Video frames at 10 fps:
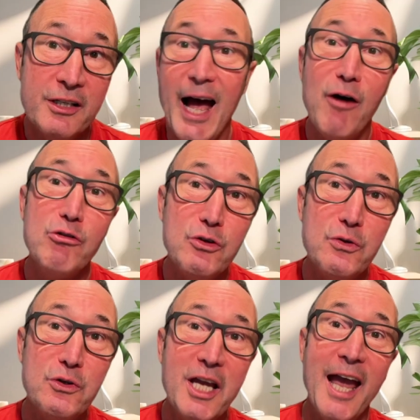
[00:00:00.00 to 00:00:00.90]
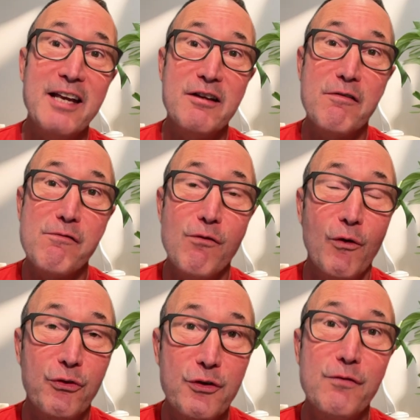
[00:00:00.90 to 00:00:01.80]
how do you cater
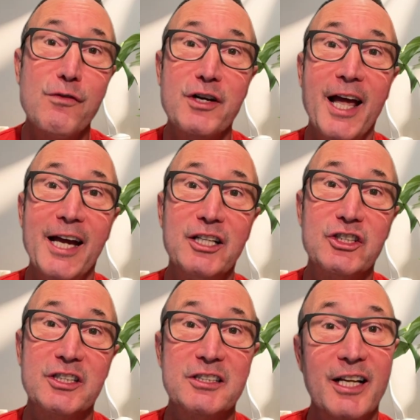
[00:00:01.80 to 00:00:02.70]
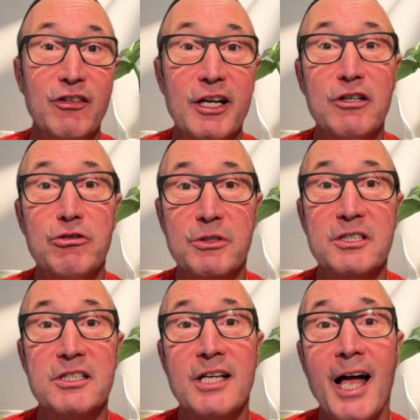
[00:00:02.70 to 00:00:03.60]
for different ages and interests?